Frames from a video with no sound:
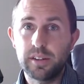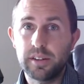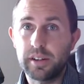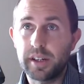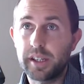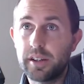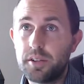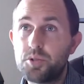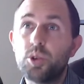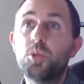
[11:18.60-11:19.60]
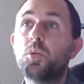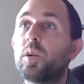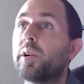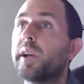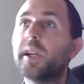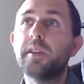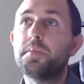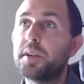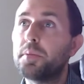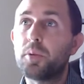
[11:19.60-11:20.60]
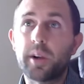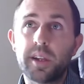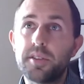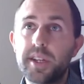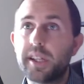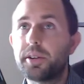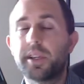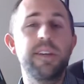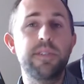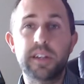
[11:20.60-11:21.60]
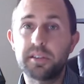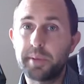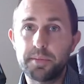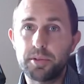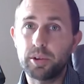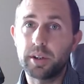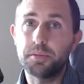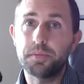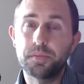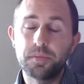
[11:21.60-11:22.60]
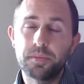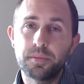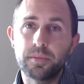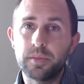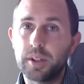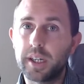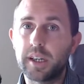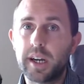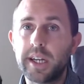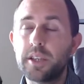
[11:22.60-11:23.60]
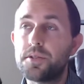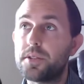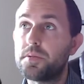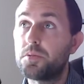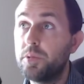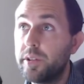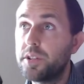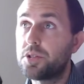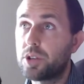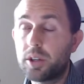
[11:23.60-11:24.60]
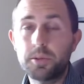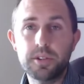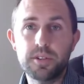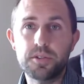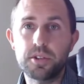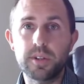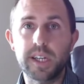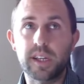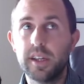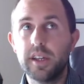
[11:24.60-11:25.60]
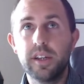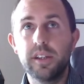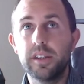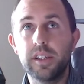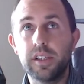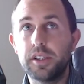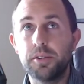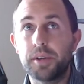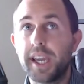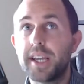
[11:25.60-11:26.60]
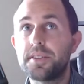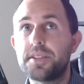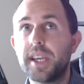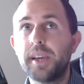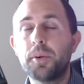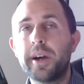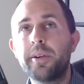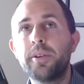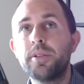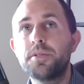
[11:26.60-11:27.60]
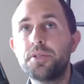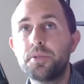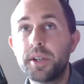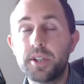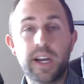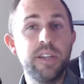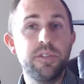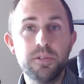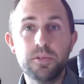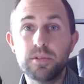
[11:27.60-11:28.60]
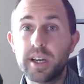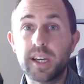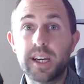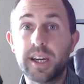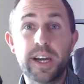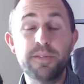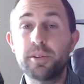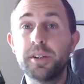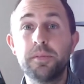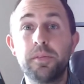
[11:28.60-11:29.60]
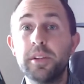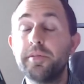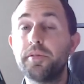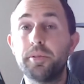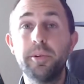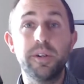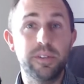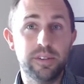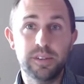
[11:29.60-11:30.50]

all right? So worried if people were gonna take their kids out of my program, right? I used to really struggle with this. So like, you can't say, well, I don't know the situation. I do. Like I've already lived through it,